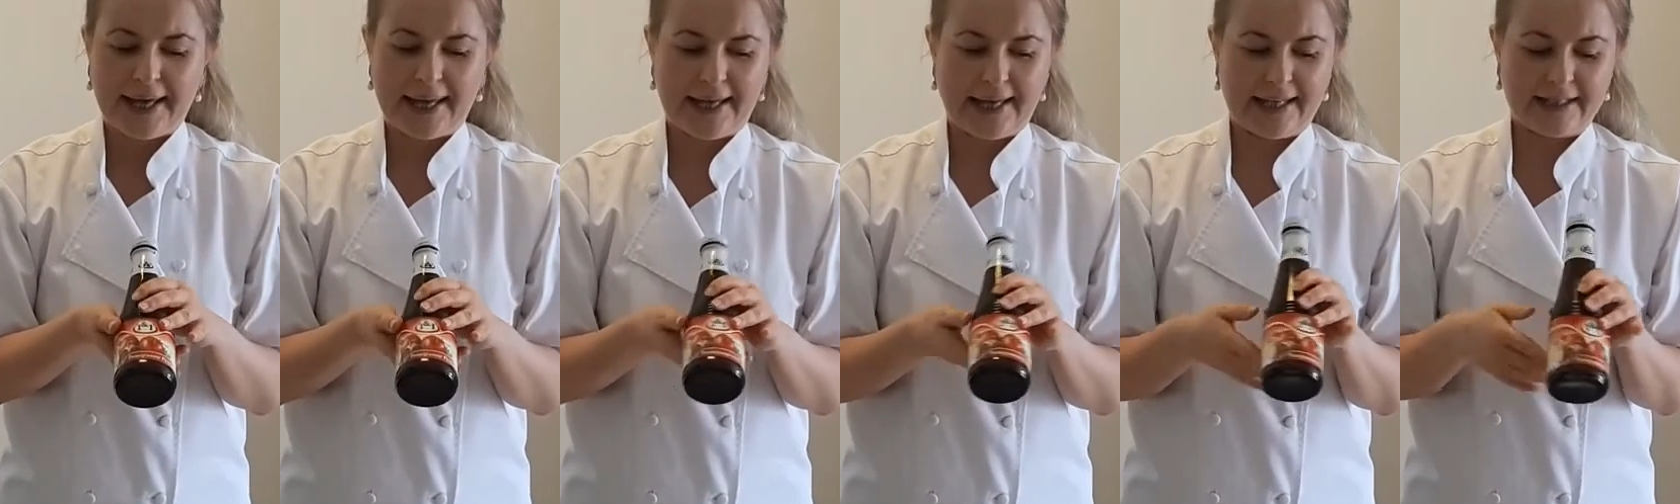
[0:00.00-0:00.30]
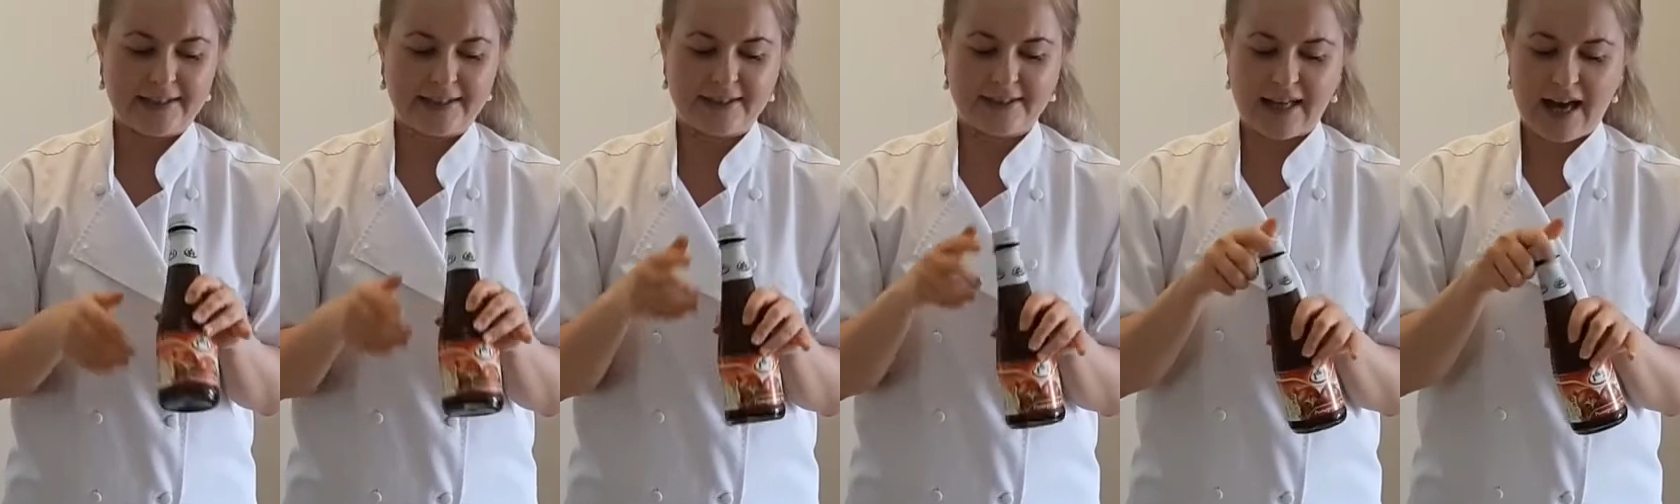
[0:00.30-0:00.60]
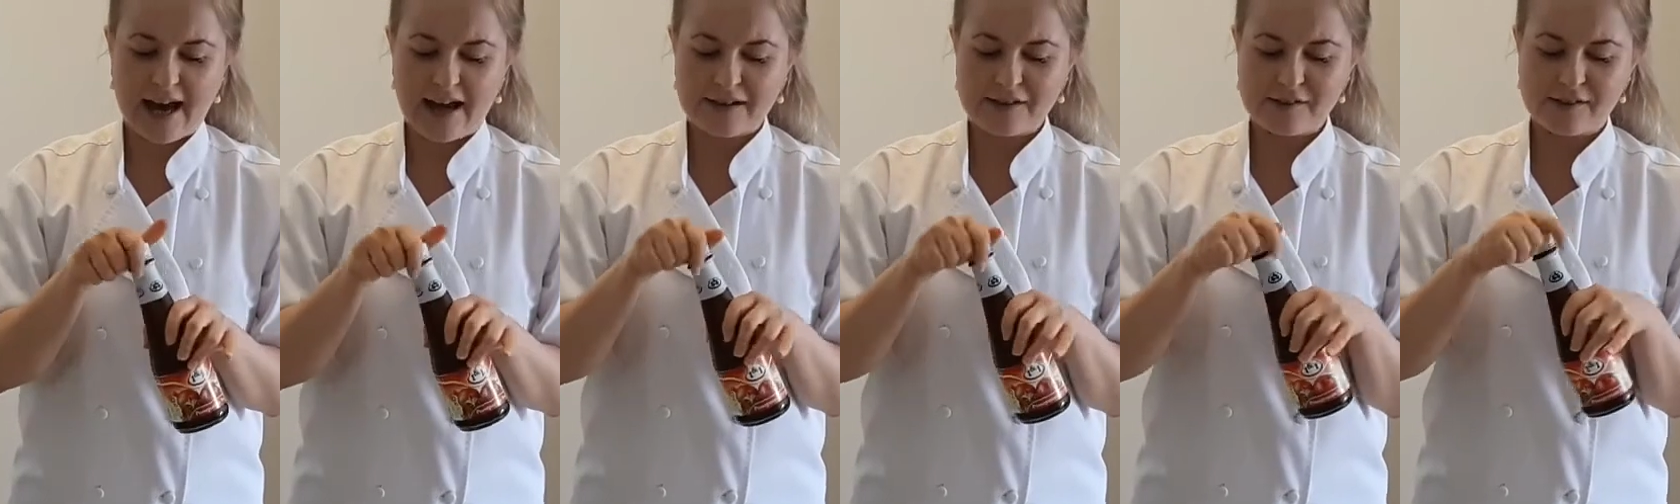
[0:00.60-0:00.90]
It's
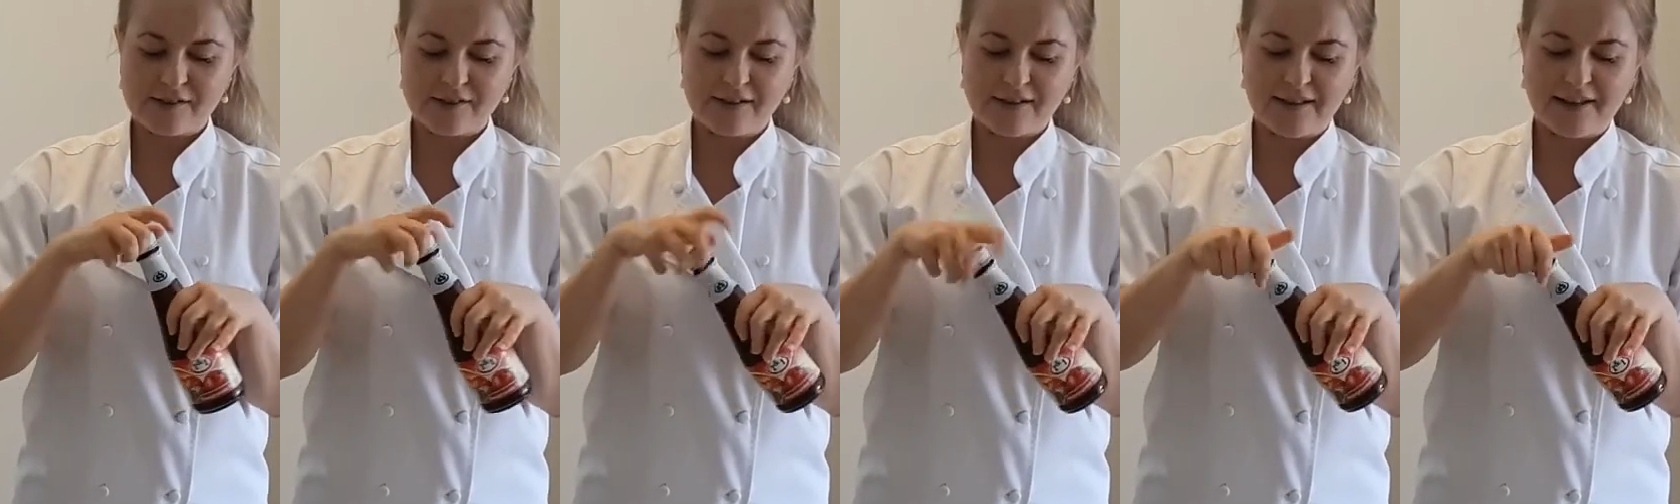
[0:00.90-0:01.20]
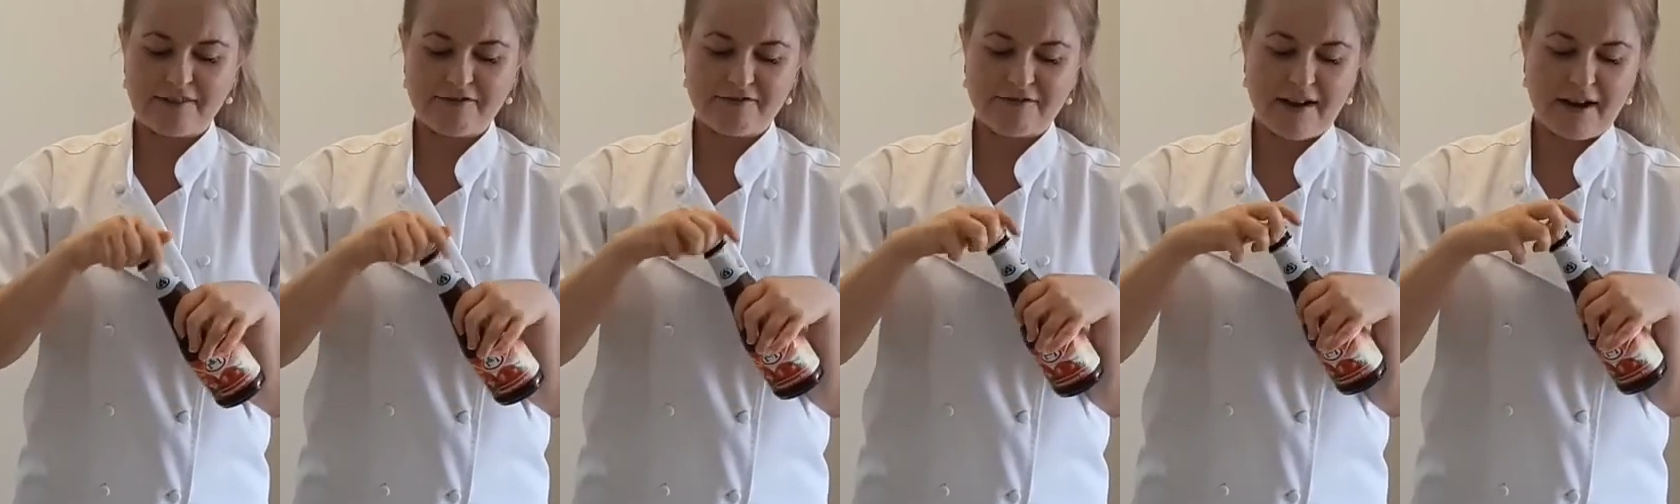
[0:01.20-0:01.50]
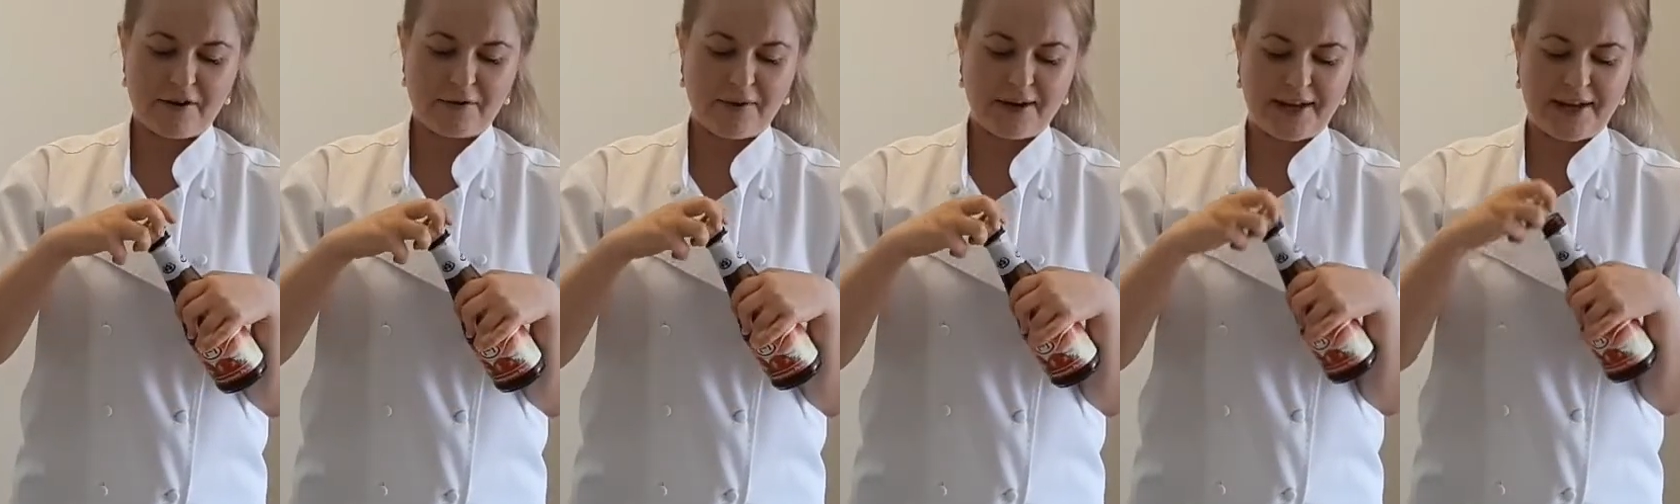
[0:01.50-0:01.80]
actually
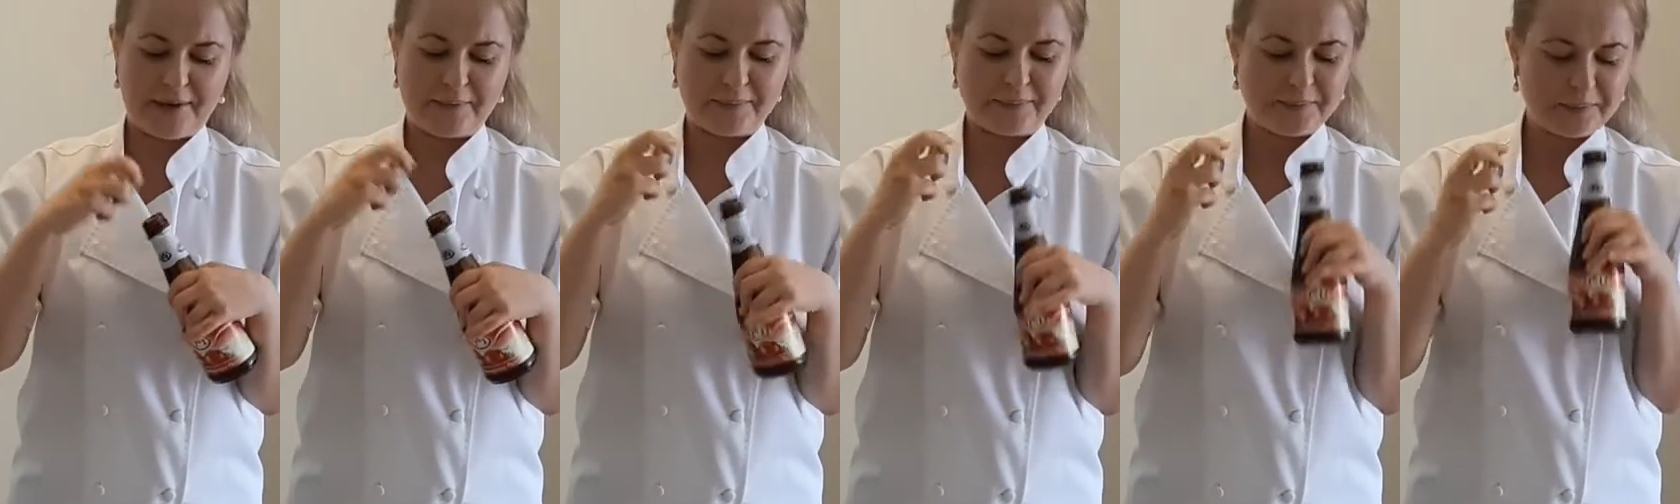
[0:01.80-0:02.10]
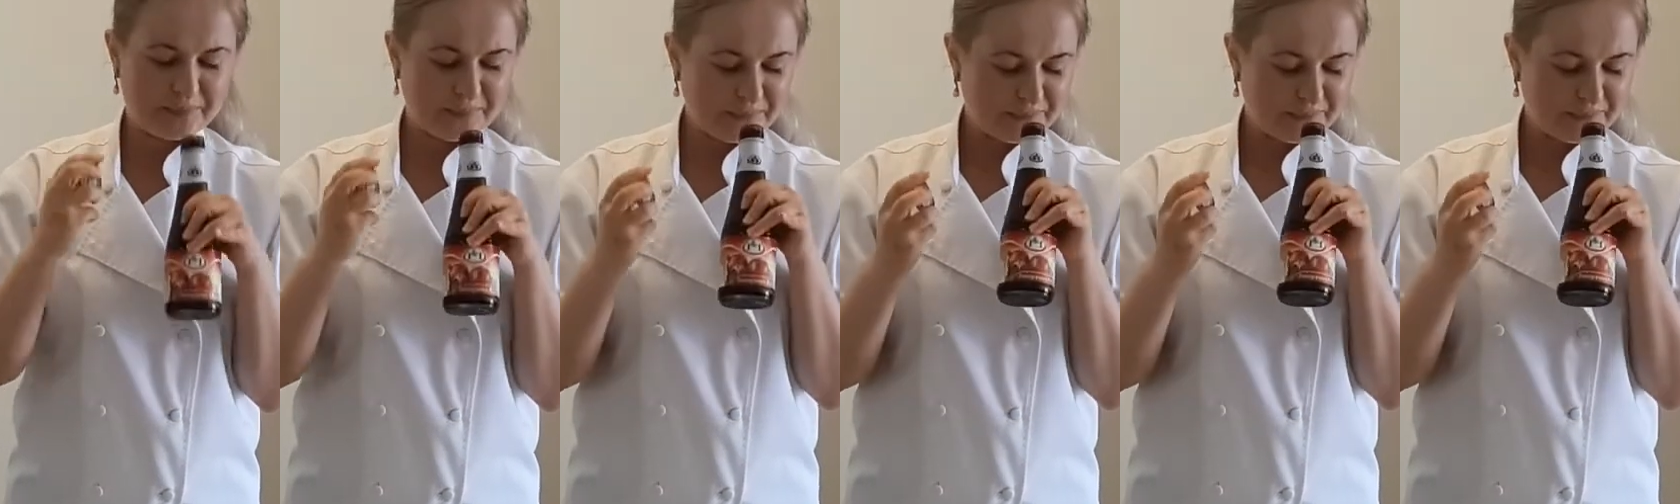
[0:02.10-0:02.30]
very,